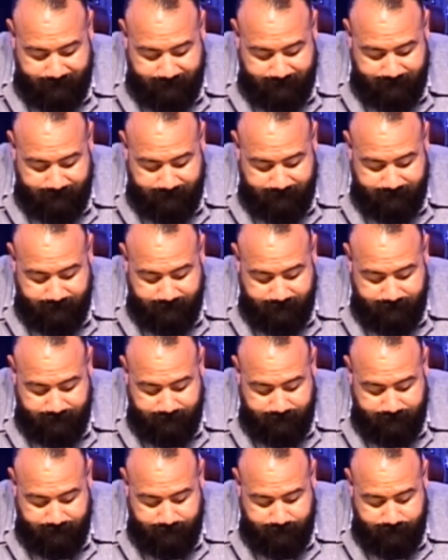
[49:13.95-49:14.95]

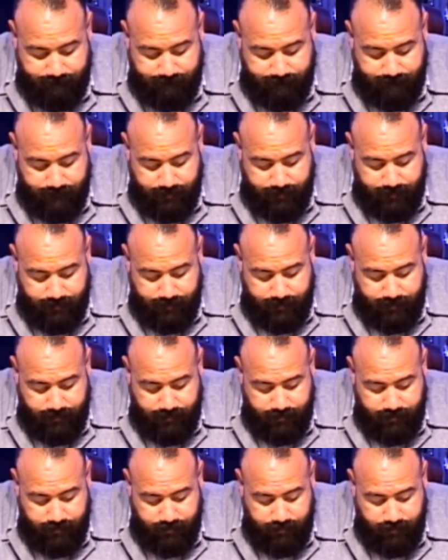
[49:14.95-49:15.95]

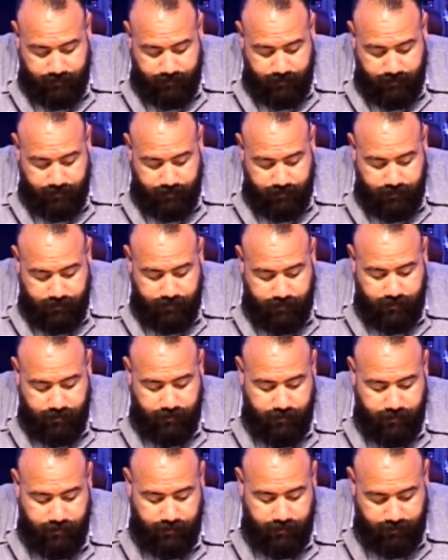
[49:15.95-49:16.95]

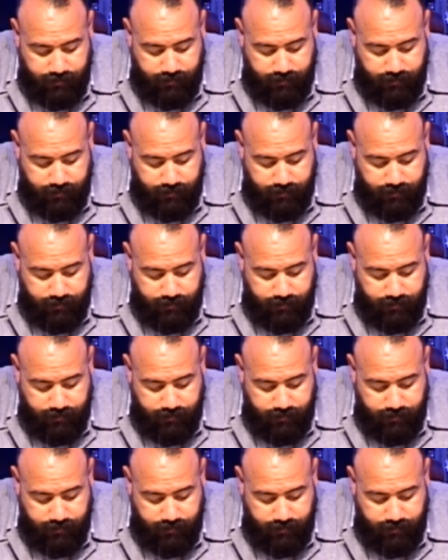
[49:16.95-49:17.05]
No one is speaking in this clip.